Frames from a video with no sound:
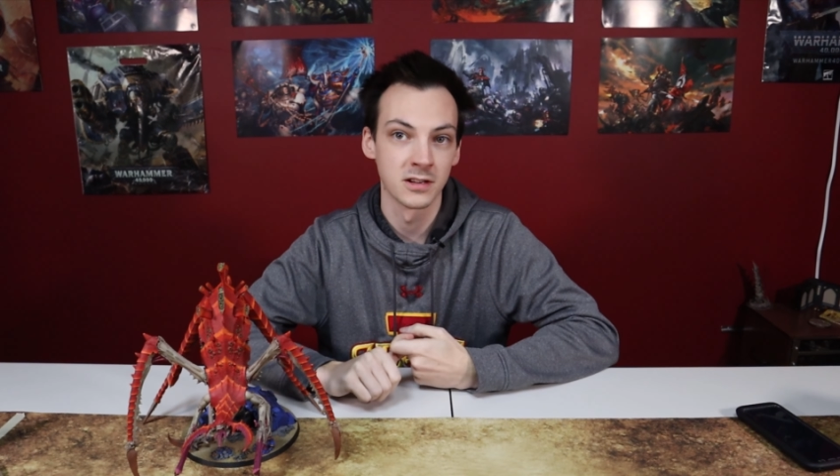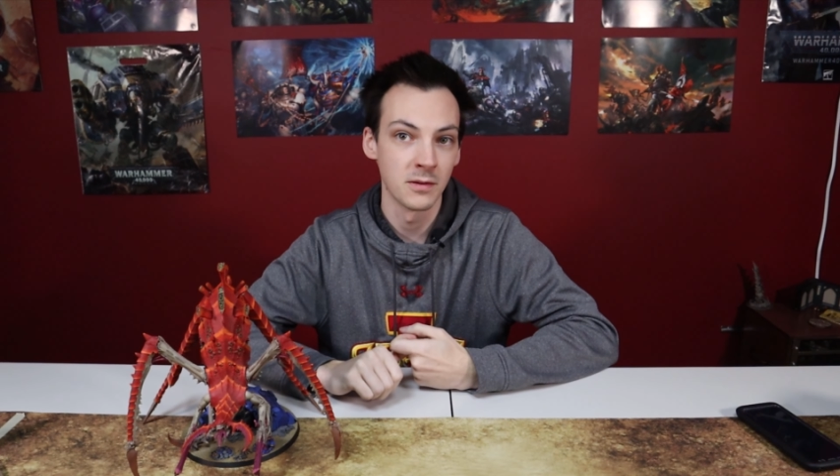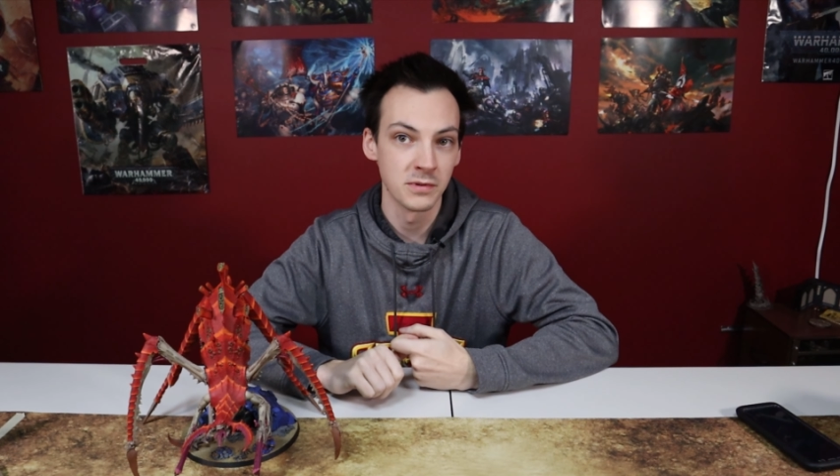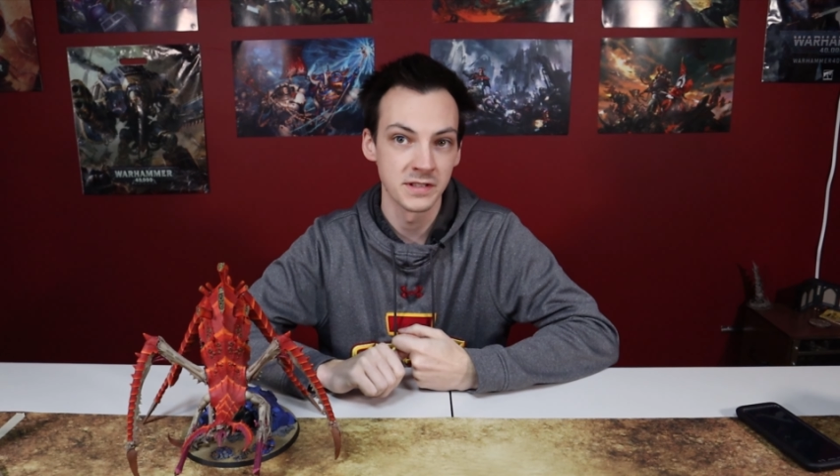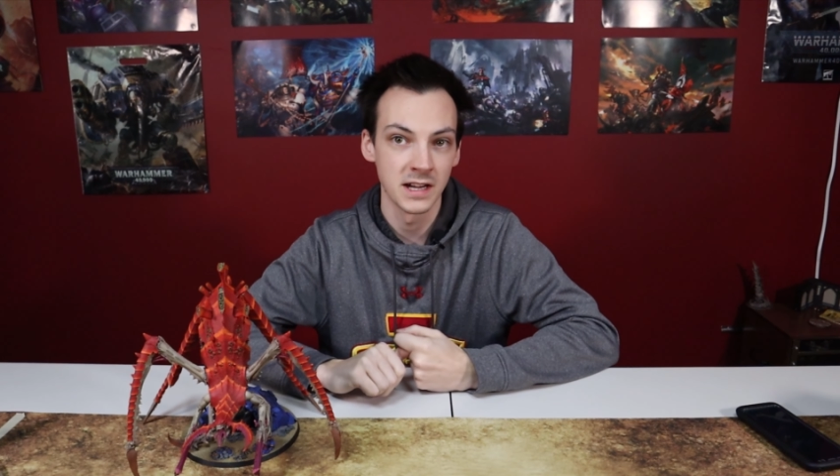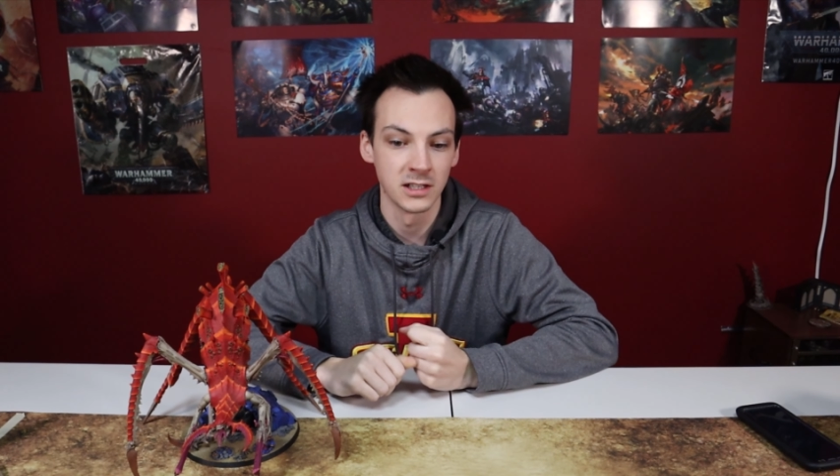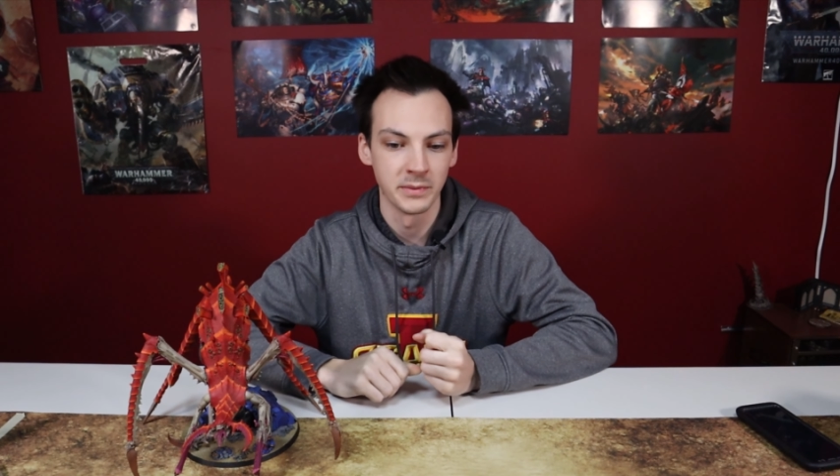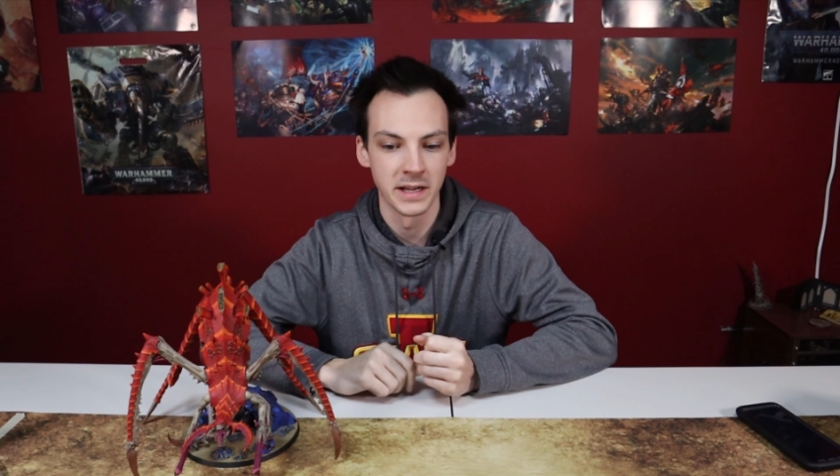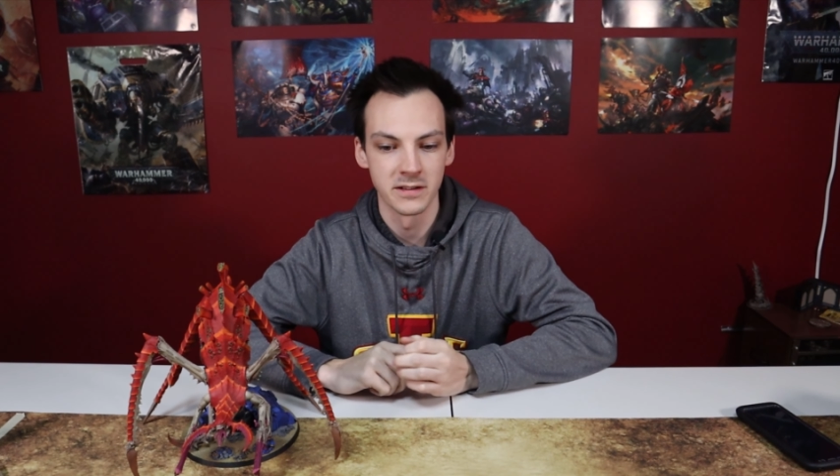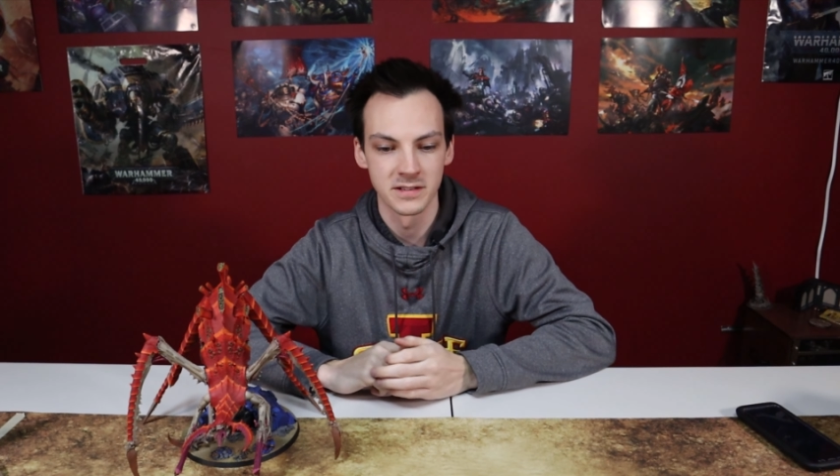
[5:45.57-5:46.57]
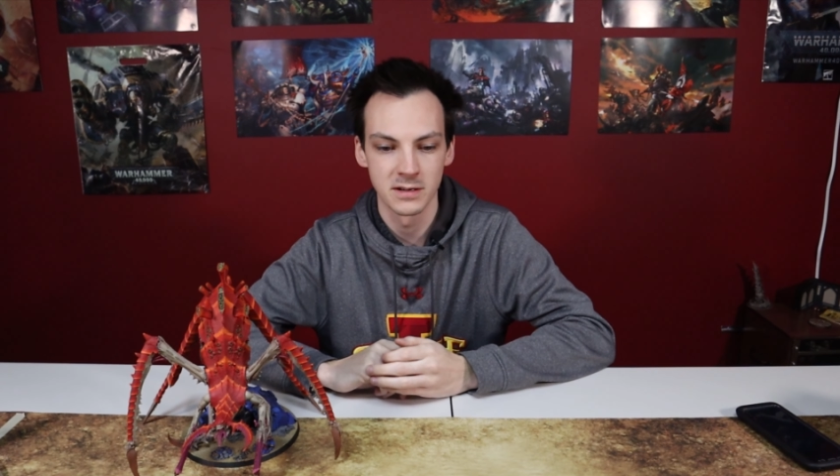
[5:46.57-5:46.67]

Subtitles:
couple Salamanders.